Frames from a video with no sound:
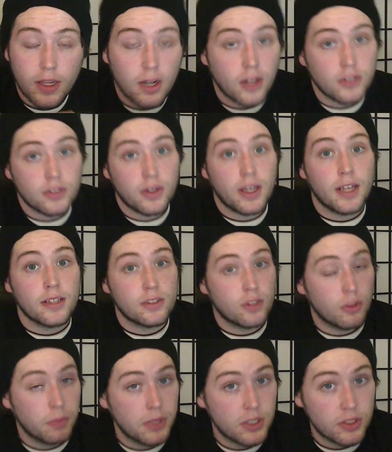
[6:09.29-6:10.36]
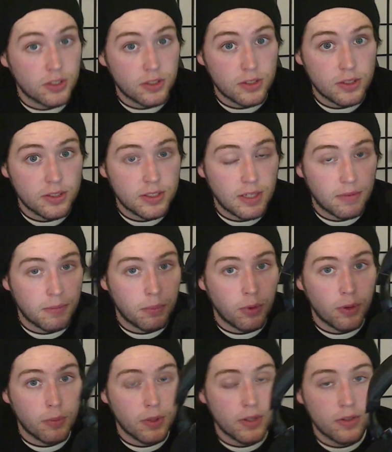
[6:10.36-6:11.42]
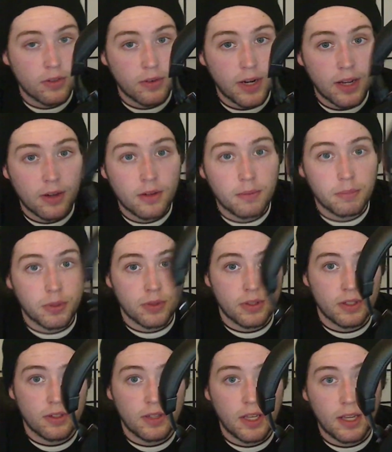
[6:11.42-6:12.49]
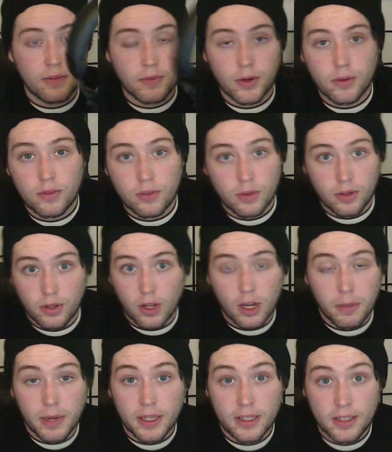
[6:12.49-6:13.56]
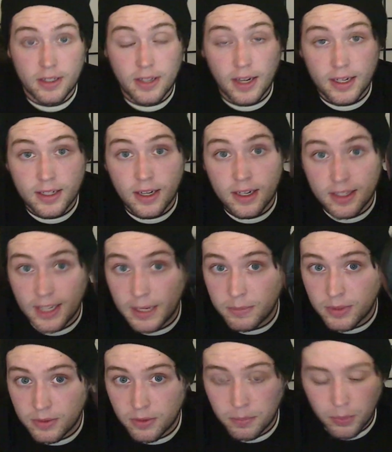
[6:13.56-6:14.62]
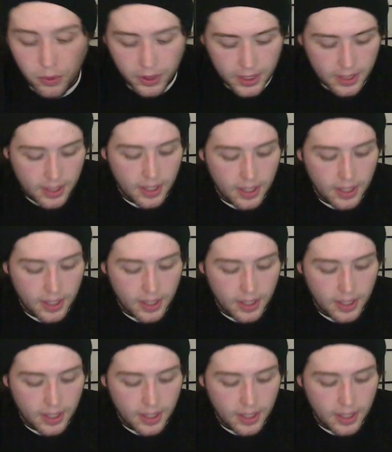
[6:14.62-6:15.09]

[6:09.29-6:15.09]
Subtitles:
It also has Dolby Digital 7.1 surround built into the headphones, so it'll automatically detect it on games that support it.